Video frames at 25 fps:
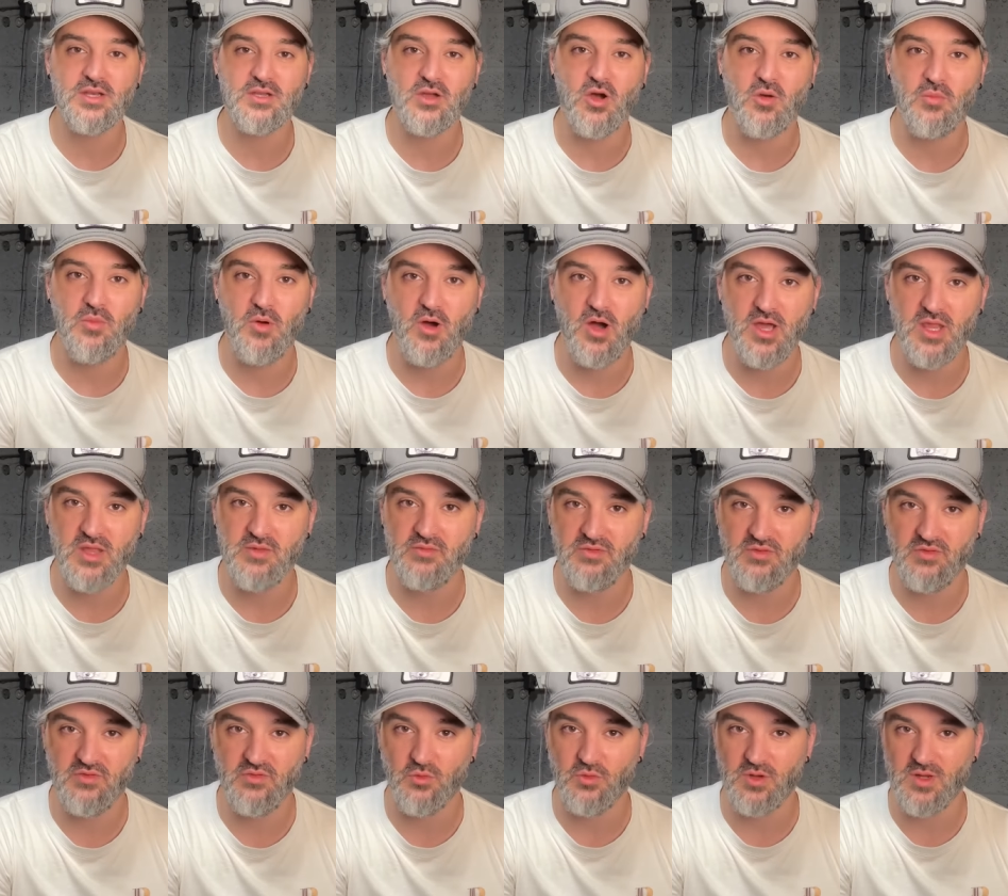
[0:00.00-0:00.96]
I'll buy them
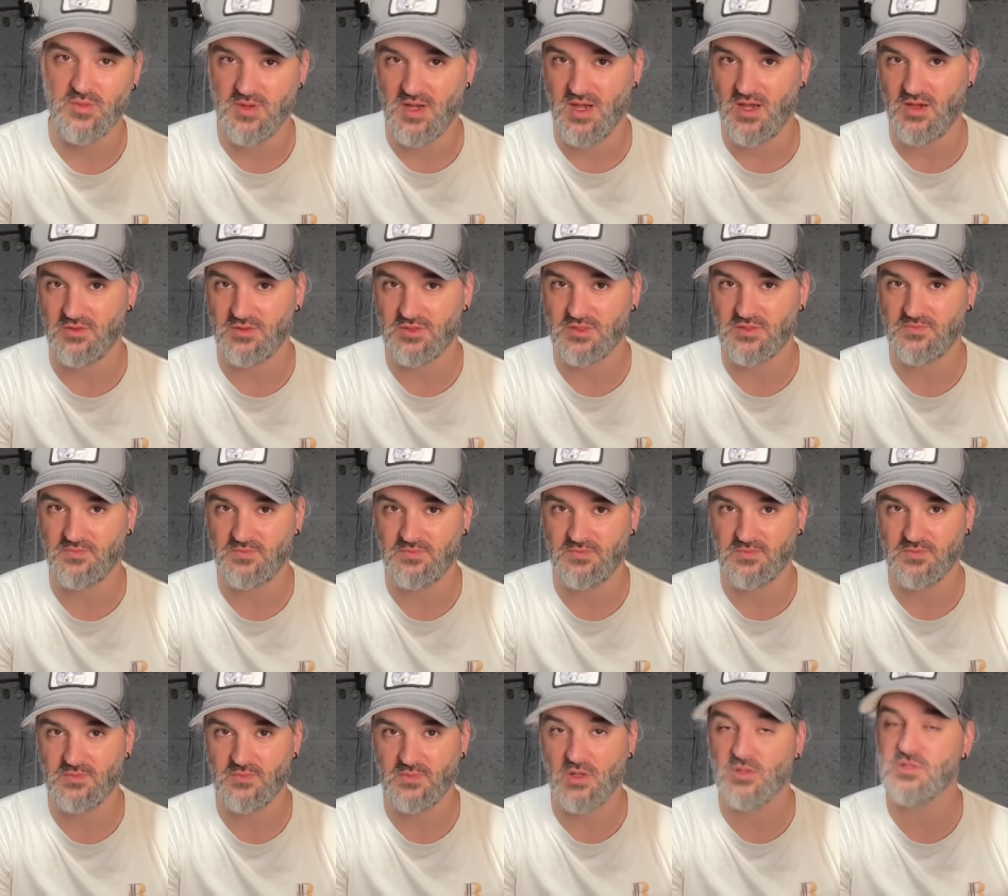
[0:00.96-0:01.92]
for £40.
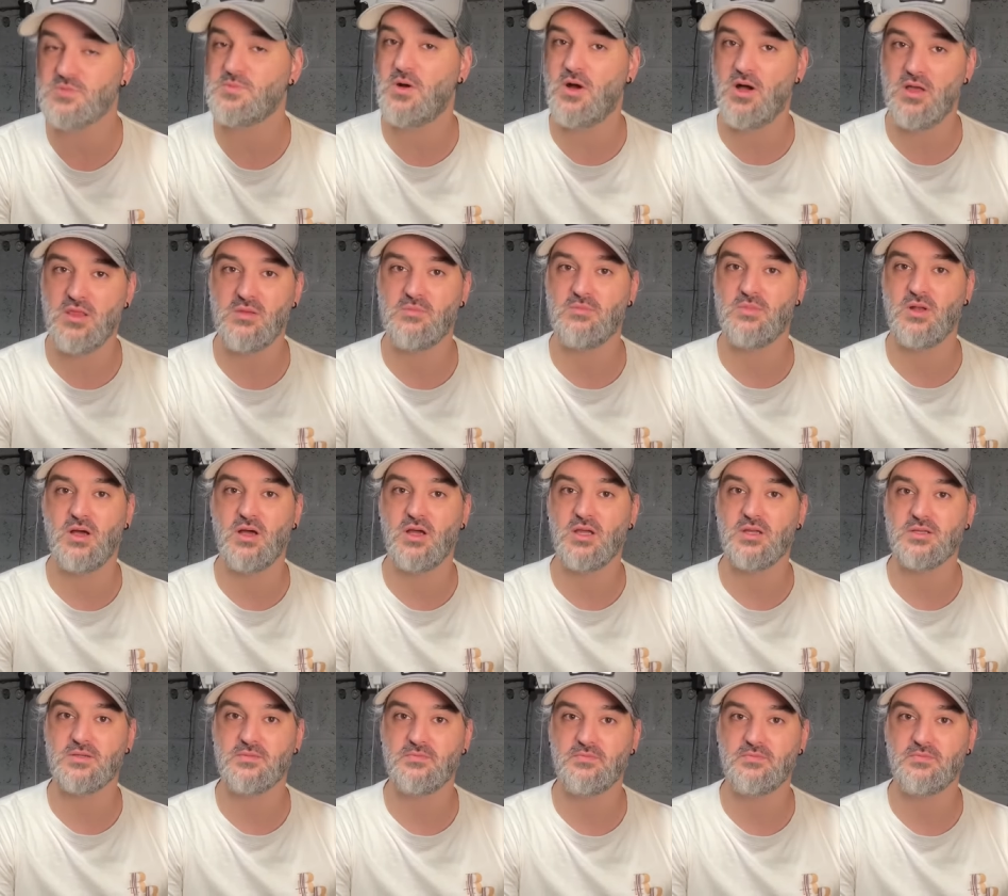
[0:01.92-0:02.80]
I was buying them blind.